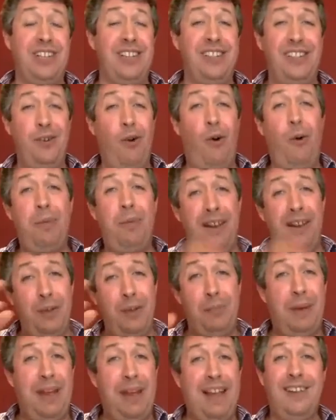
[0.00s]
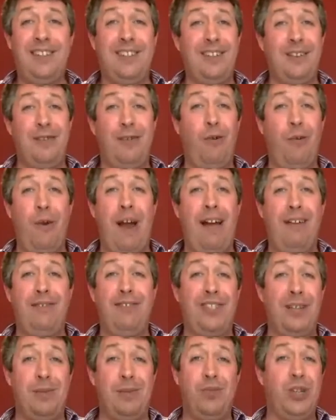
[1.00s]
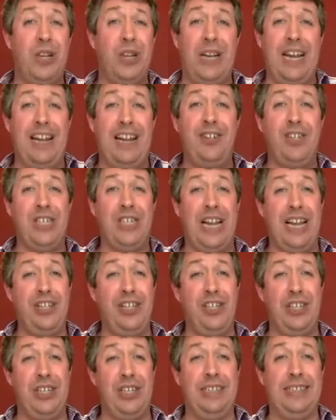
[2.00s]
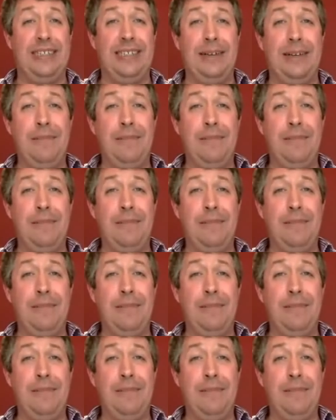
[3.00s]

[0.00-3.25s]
And normally the peaks are around some sort of legislation.